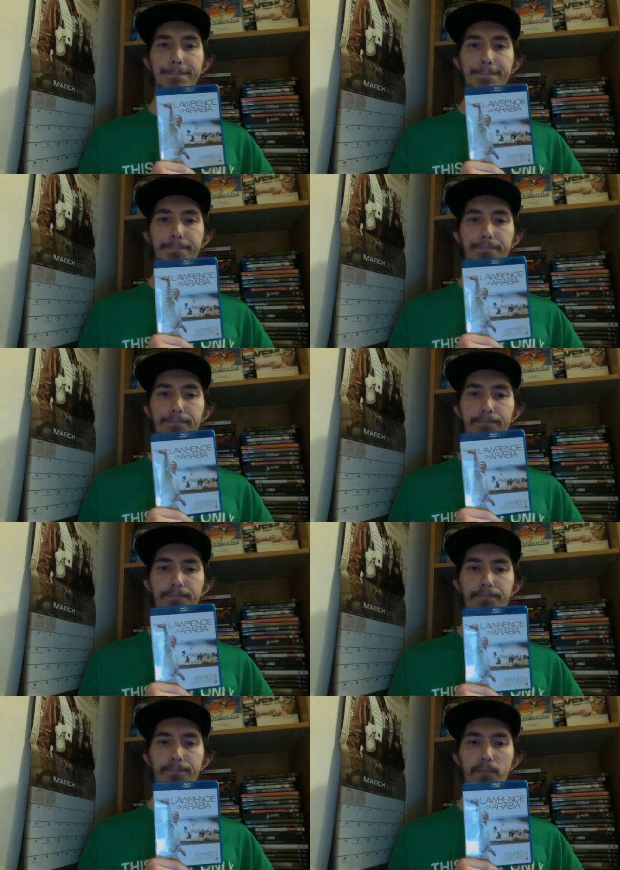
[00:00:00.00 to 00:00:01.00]

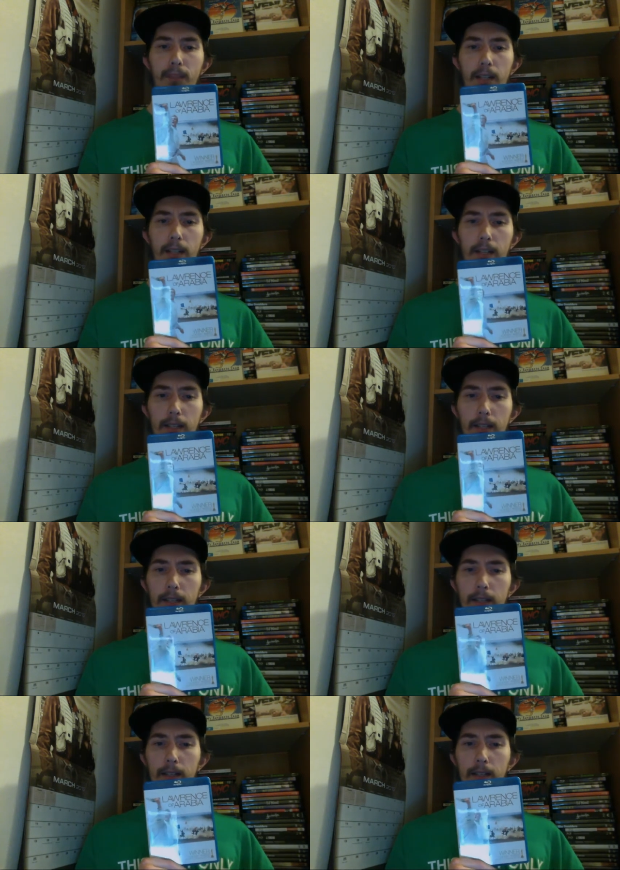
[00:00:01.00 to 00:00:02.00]
No one is speaking in this clip.